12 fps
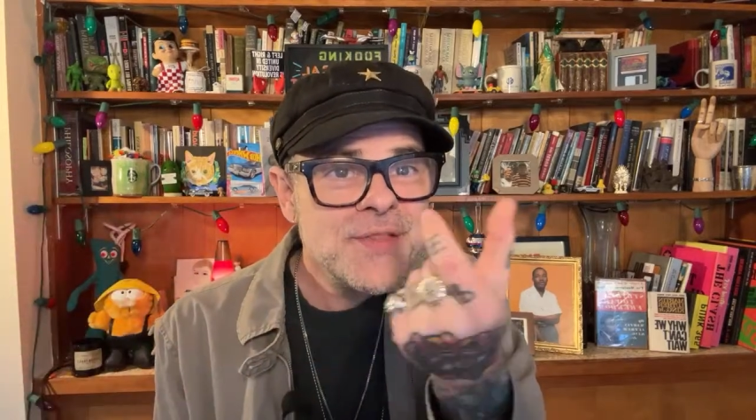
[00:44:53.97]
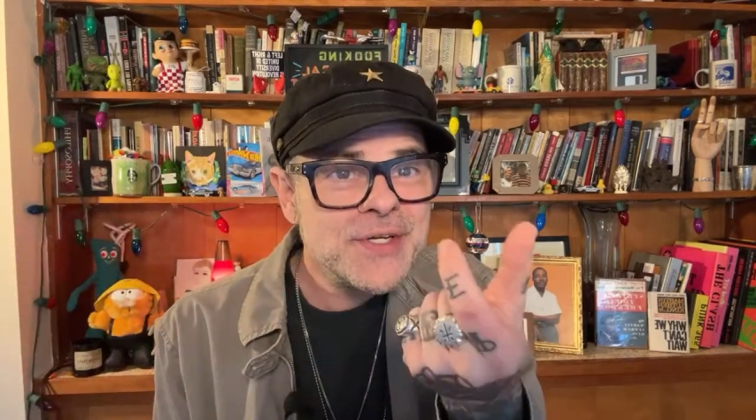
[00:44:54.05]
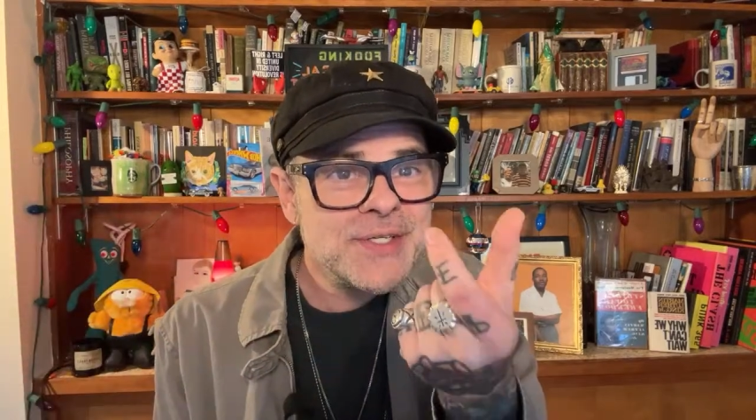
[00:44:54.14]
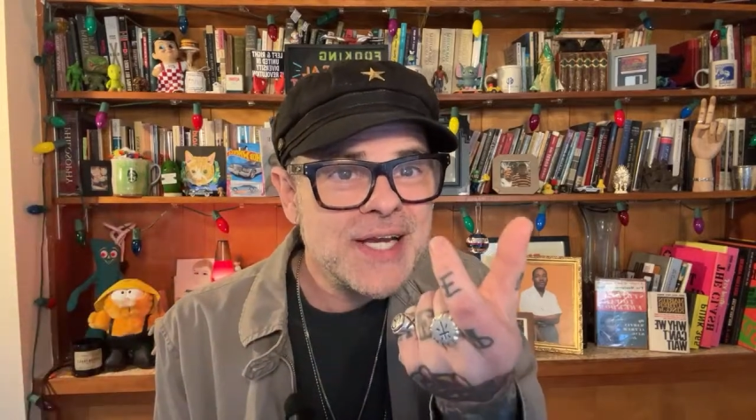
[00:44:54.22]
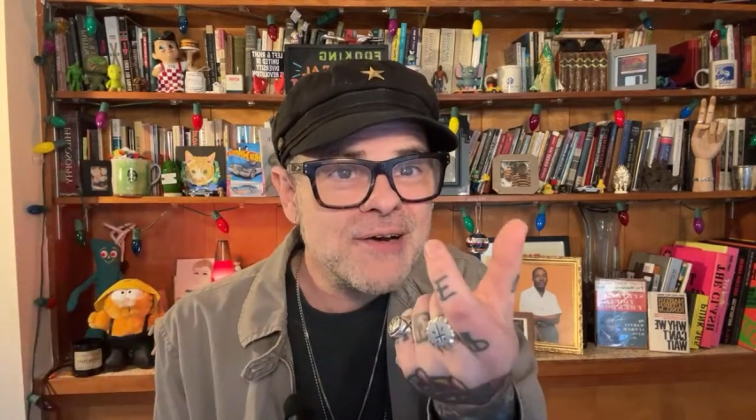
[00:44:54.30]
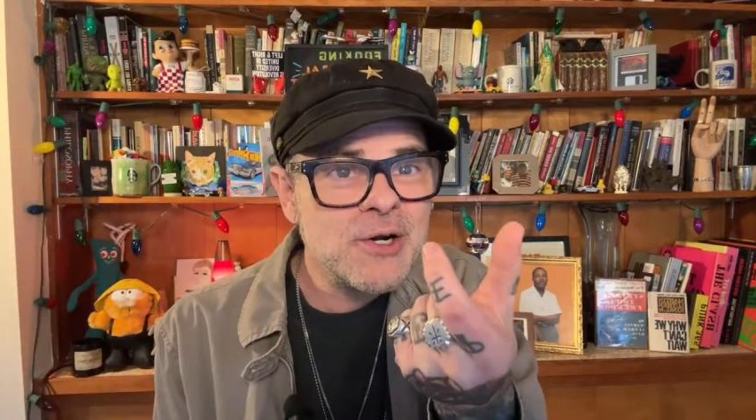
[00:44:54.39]

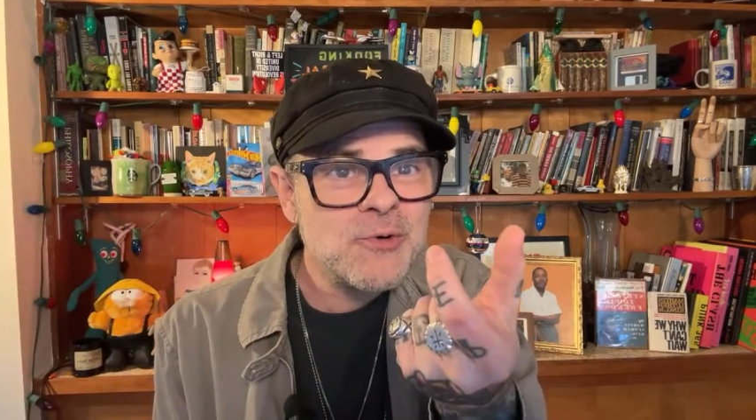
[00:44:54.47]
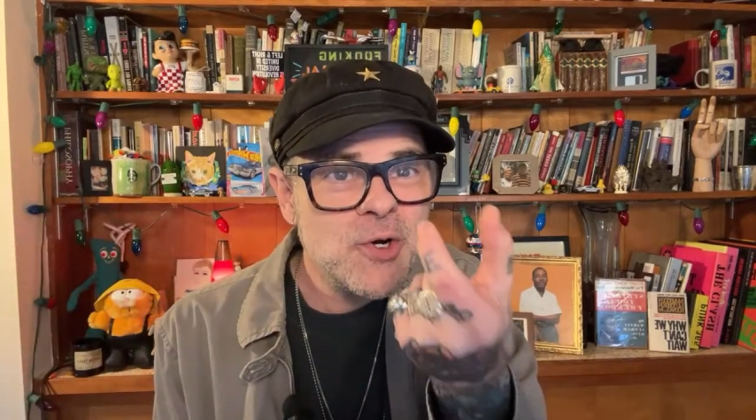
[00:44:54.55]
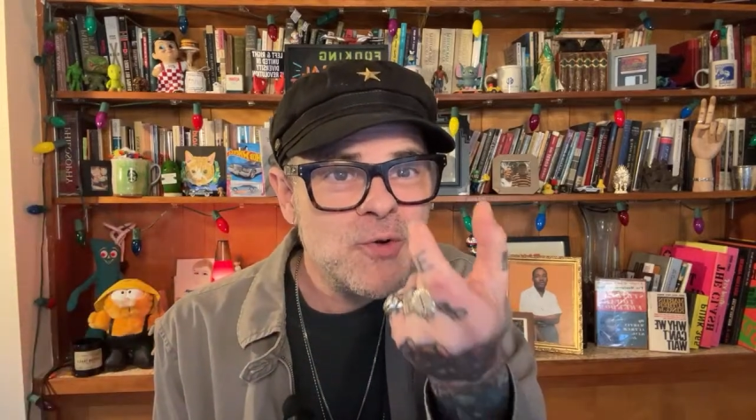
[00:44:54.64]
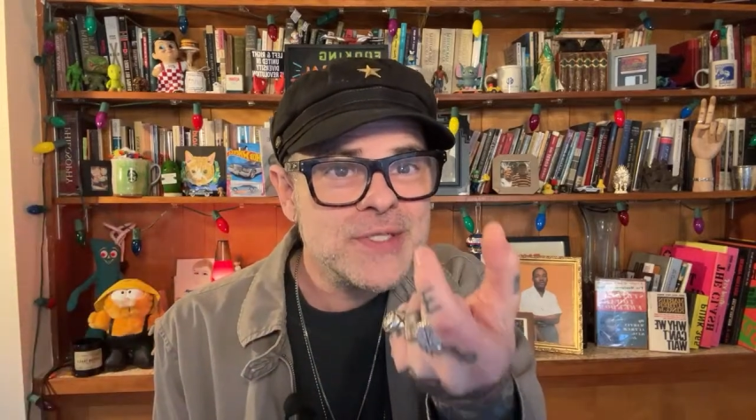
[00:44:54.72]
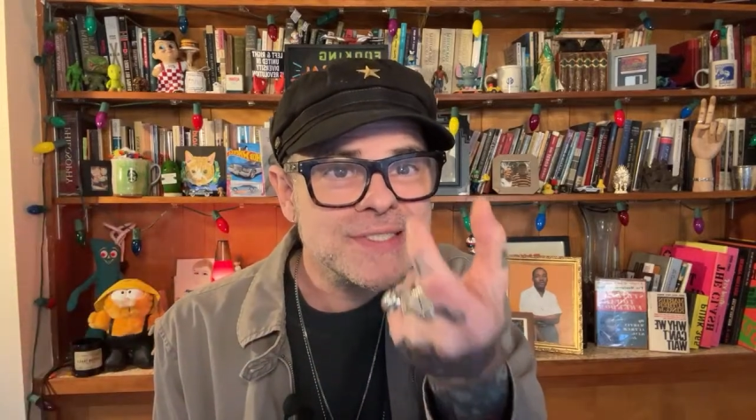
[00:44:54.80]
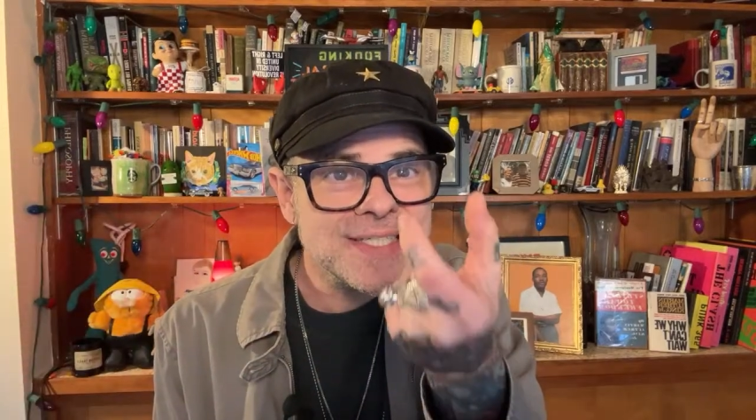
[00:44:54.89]
The narrow
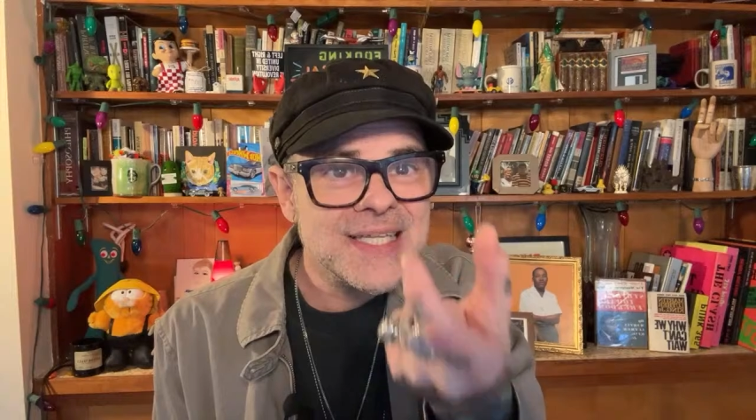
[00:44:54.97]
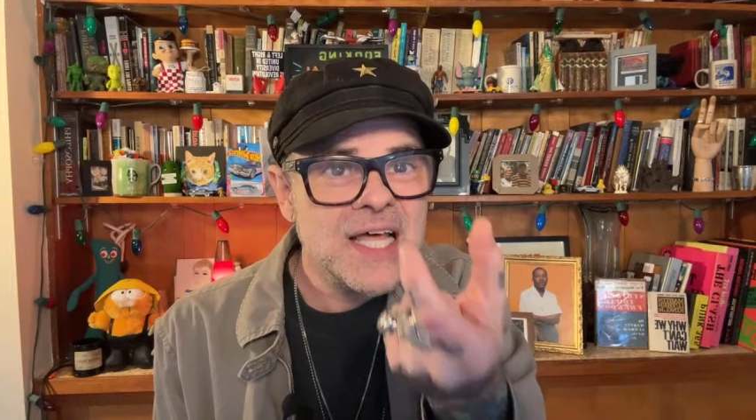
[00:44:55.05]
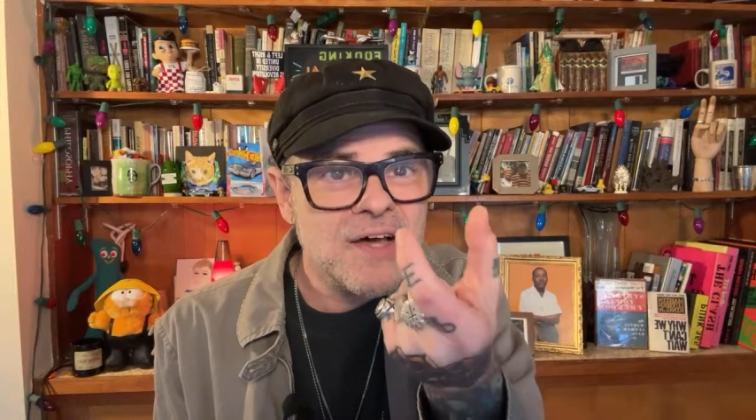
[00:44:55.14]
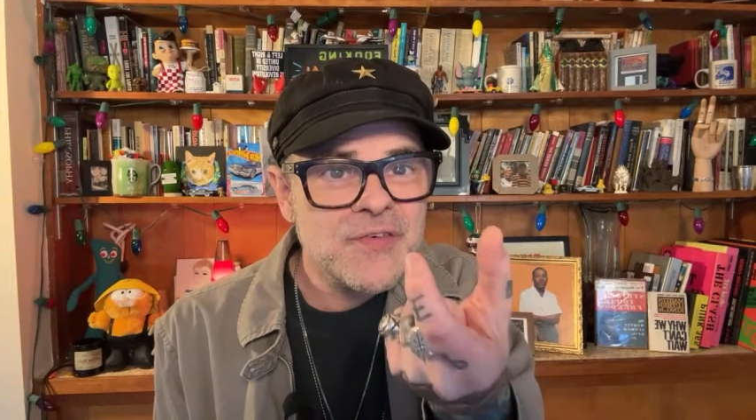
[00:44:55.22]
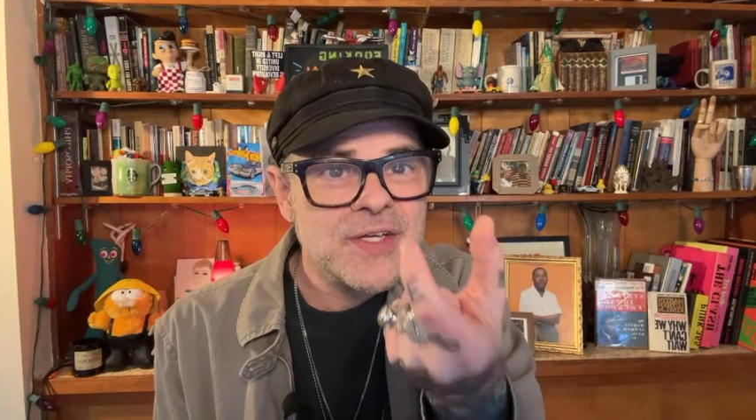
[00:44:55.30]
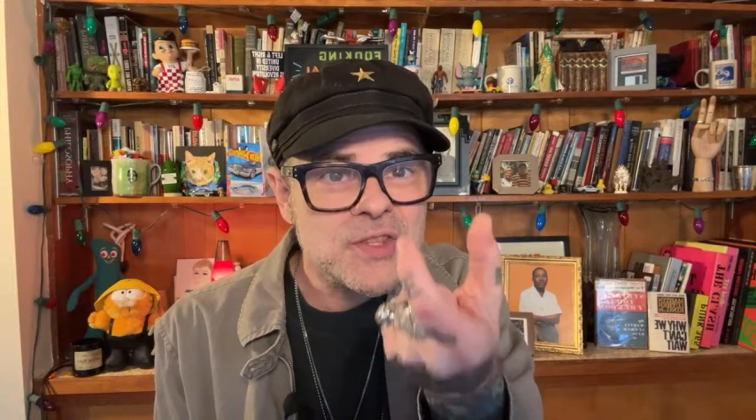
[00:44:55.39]
road is
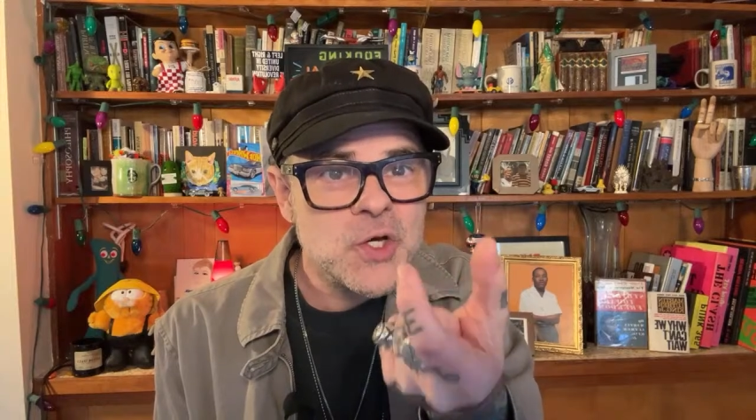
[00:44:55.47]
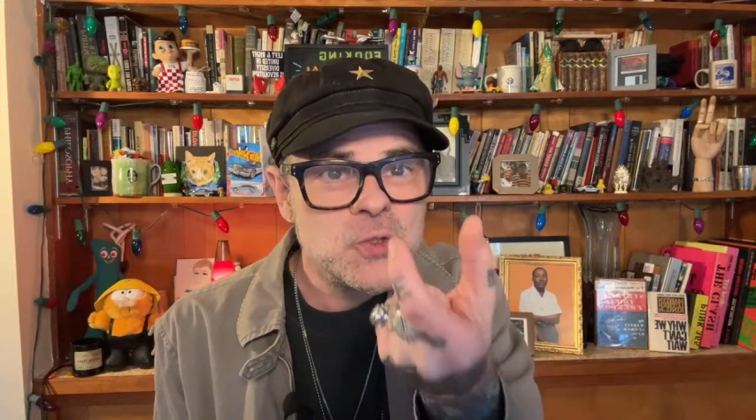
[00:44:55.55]
loving